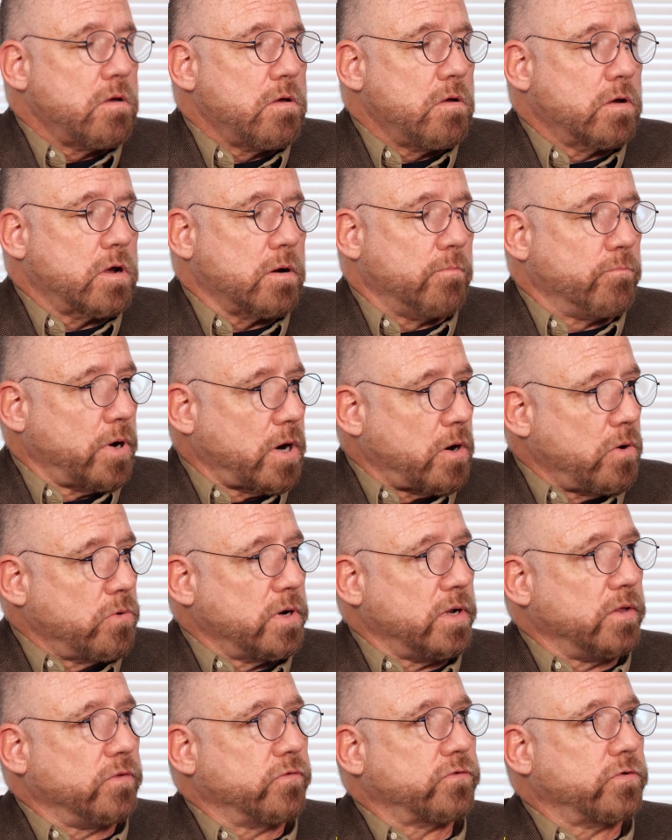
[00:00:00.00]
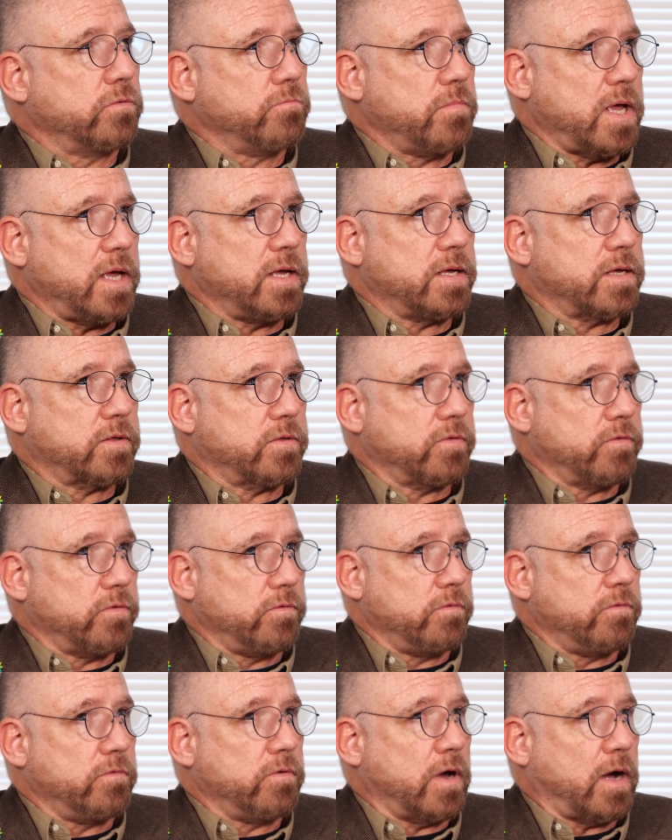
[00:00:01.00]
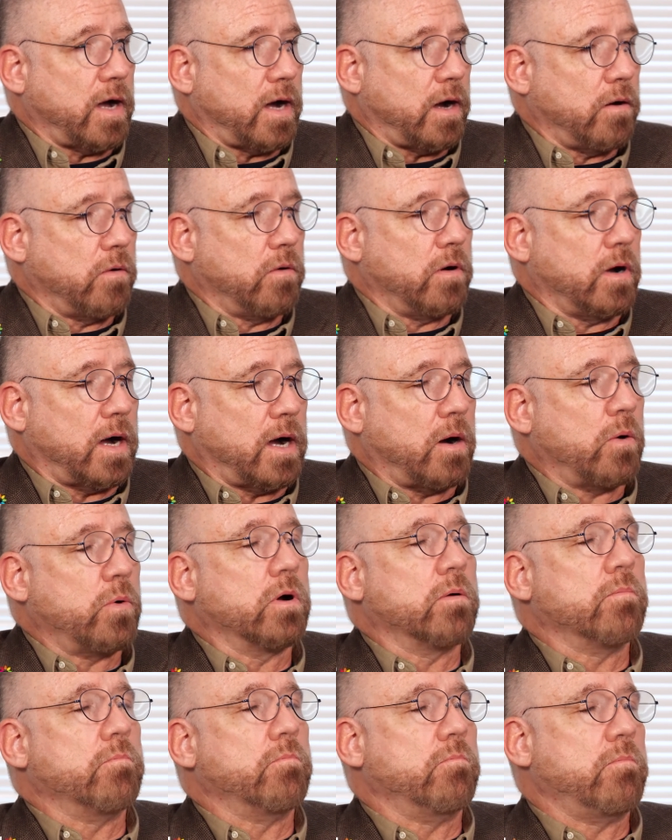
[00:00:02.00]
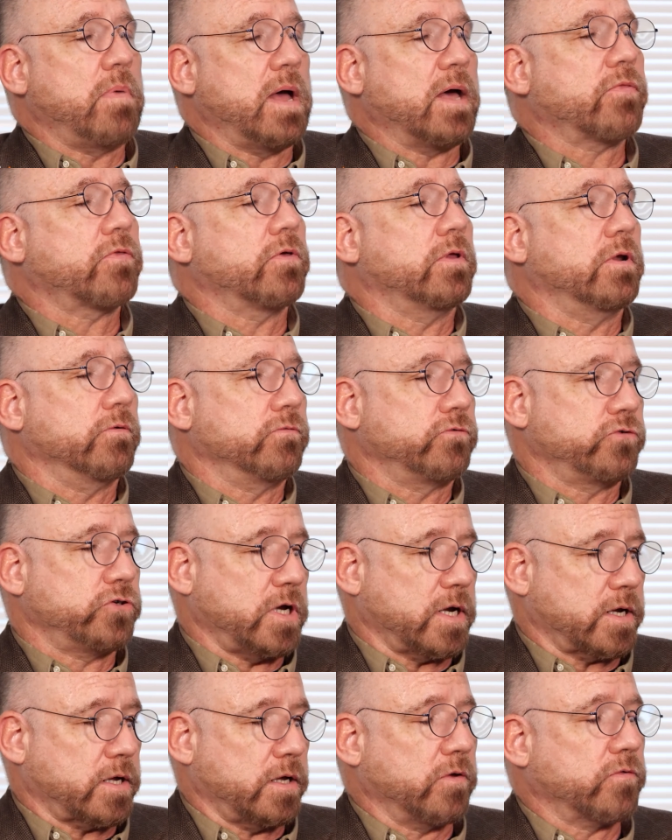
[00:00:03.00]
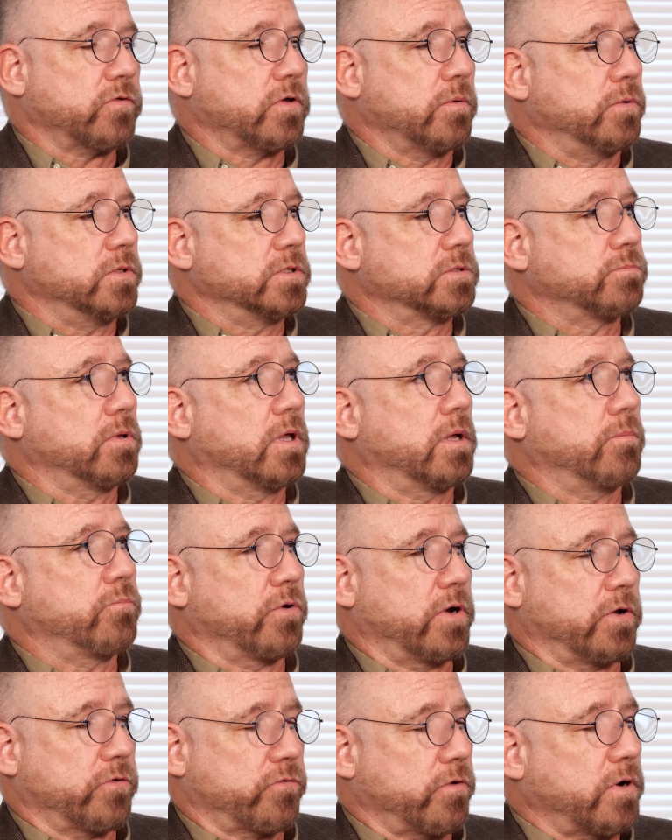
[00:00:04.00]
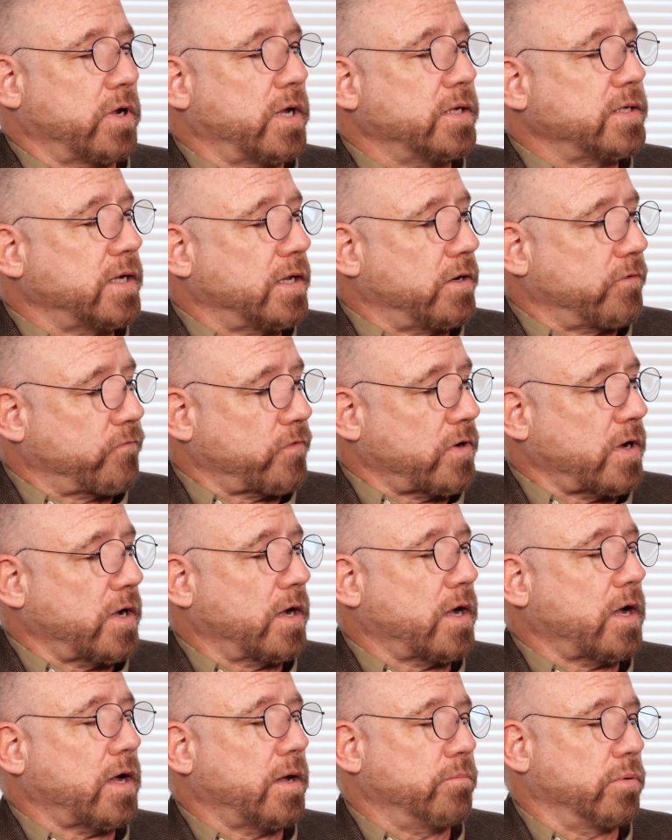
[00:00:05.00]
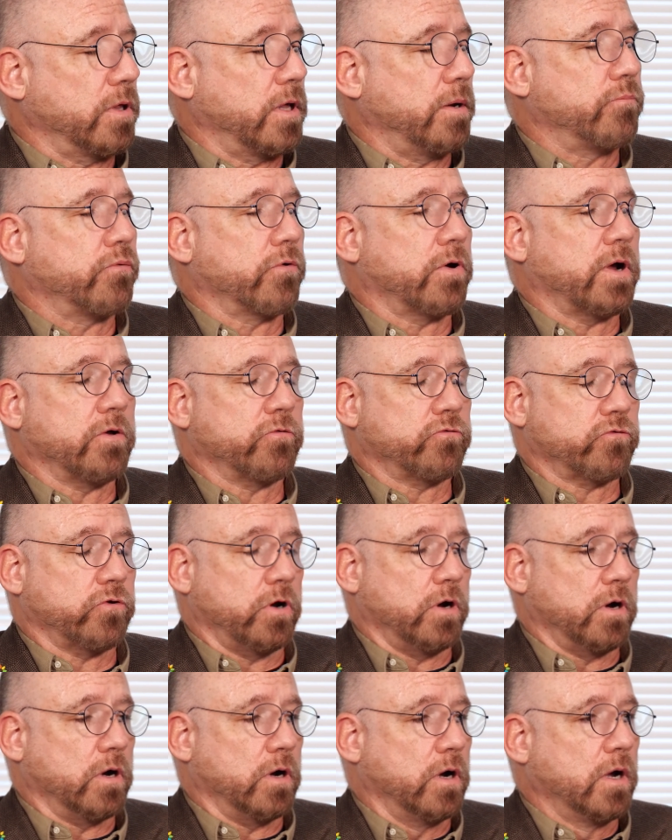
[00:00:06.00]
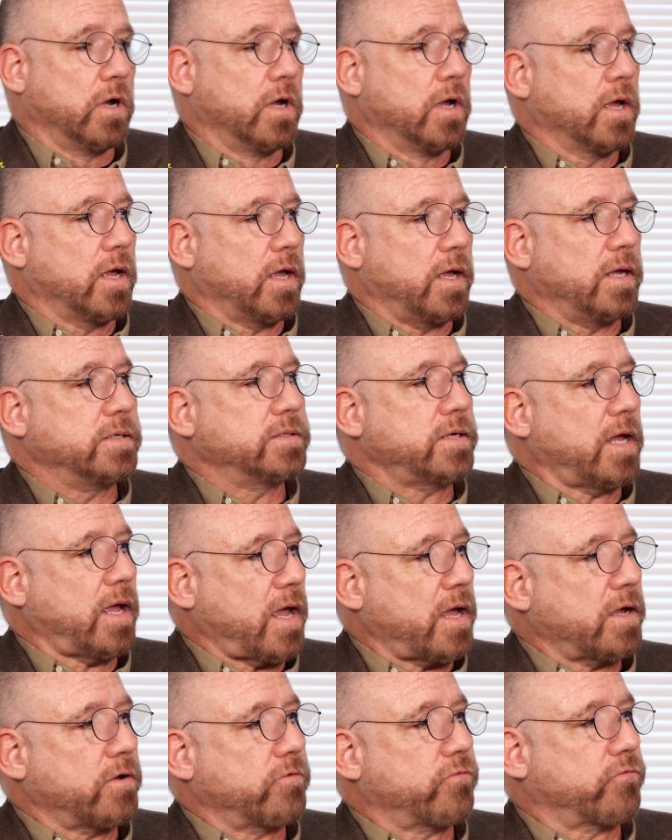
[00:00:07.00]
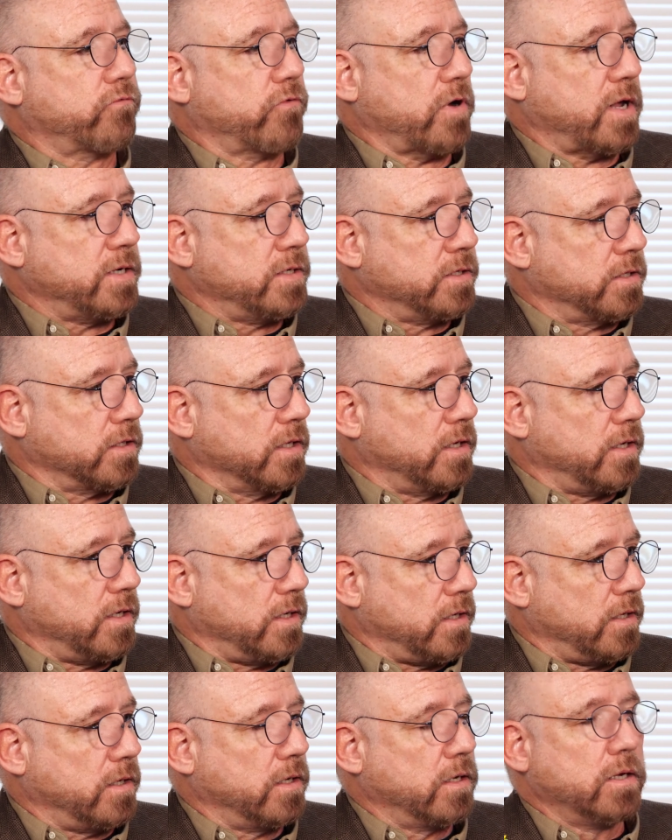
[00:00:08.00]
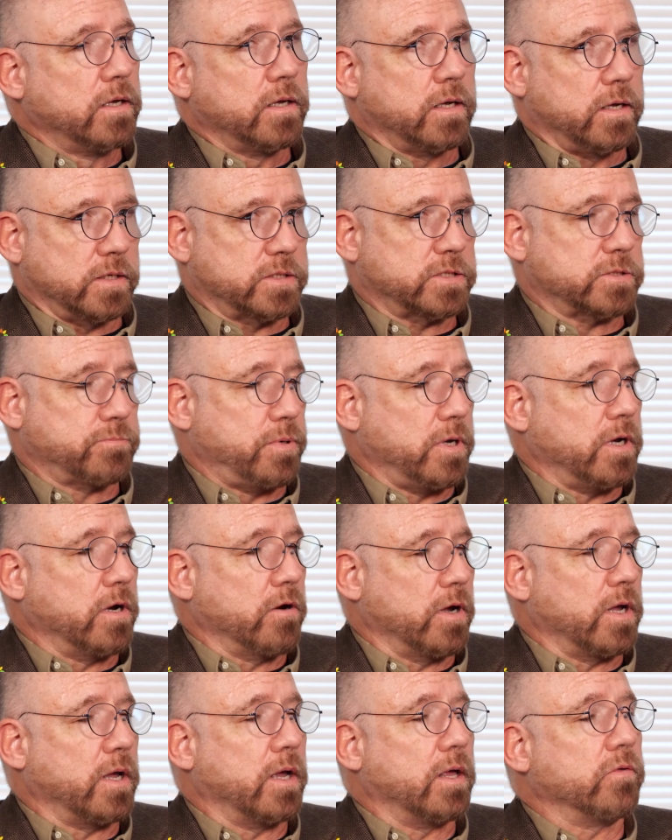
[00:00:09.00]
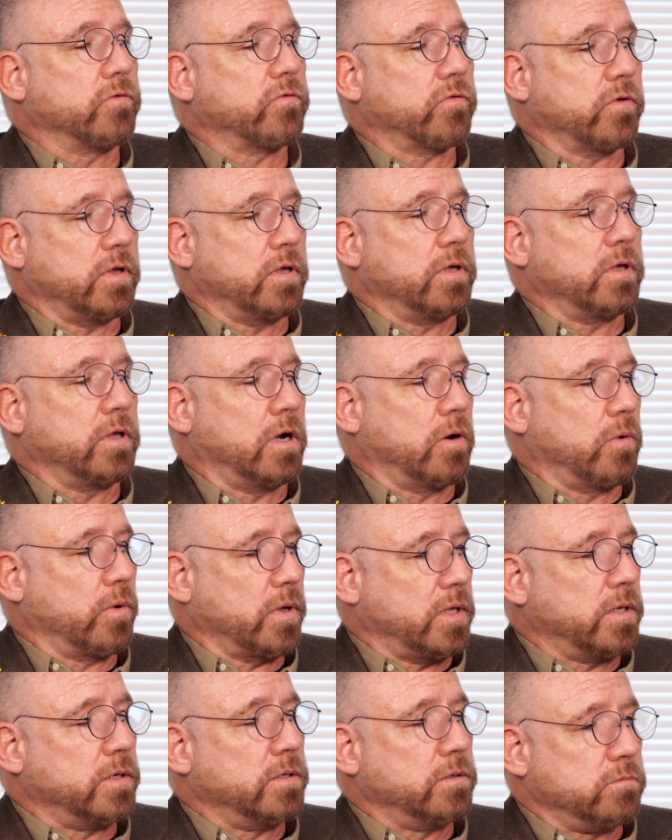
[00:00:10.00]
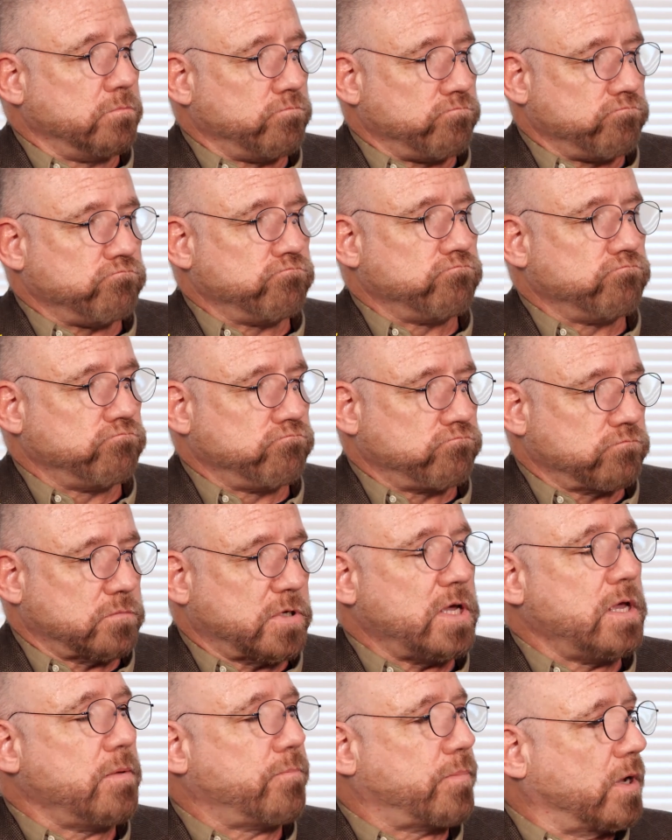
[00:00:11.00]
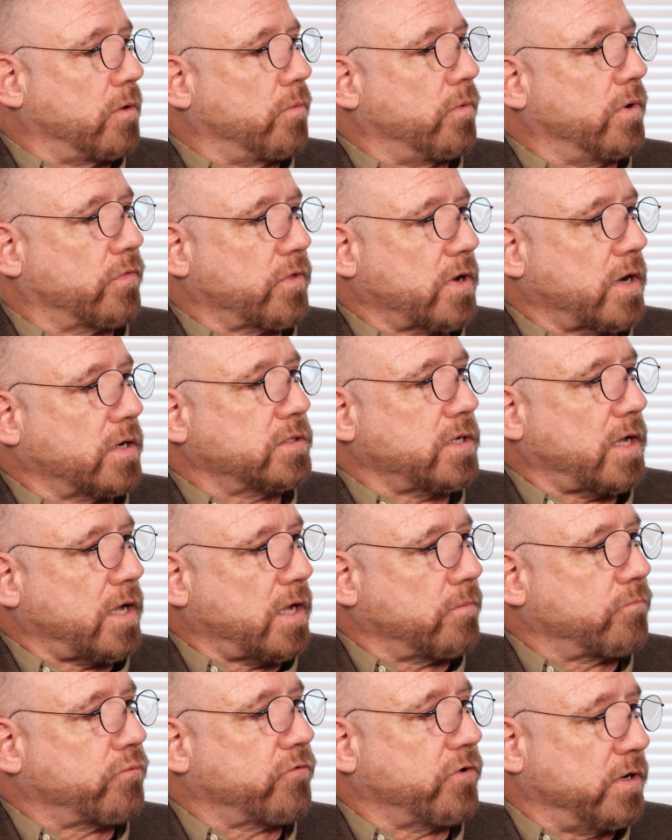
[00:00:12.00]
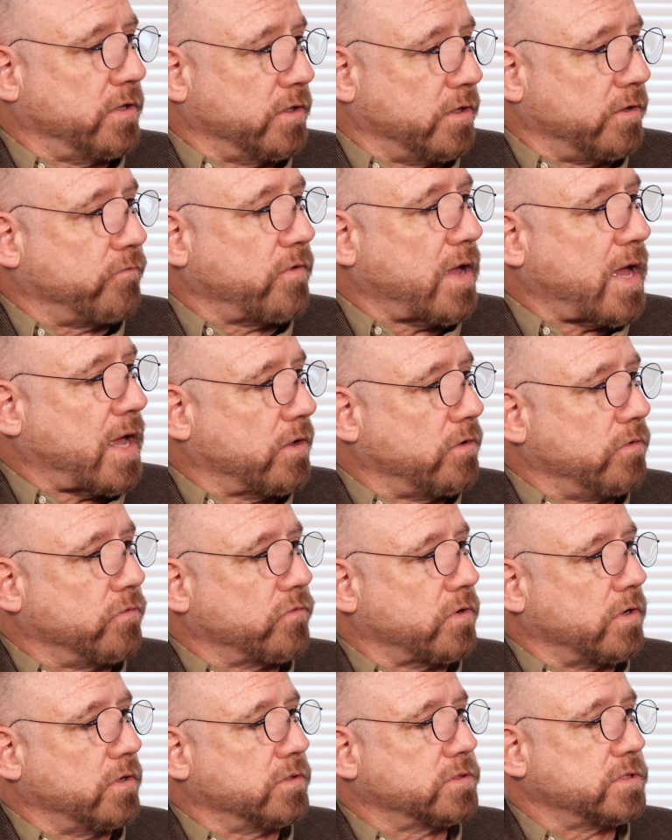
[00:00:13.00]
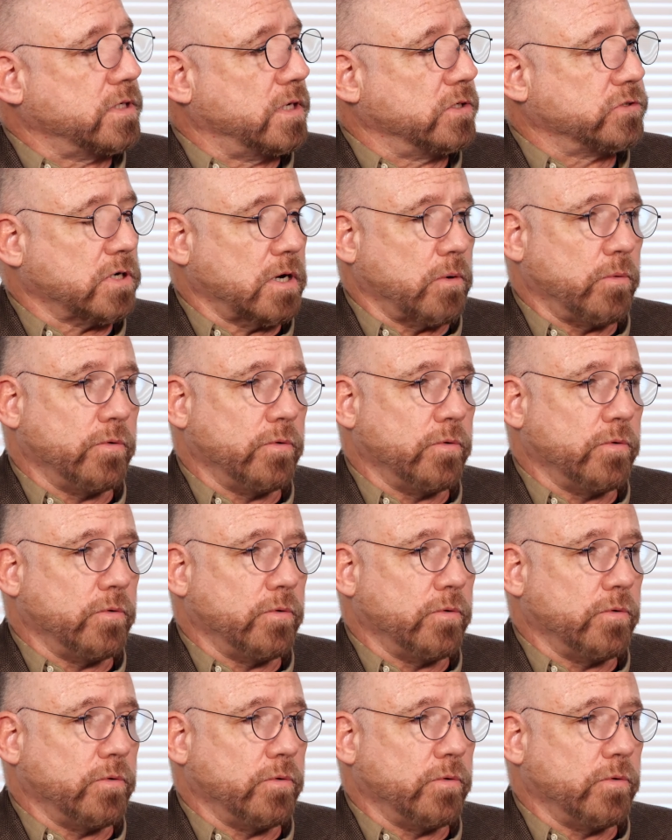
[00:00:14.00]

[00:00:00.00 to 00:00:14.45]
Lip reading: components to make our method of checking someone's blood pressure and identifying high blood pressure a tag-friendly experience, in keeping with our tag-friendly values here at CHR.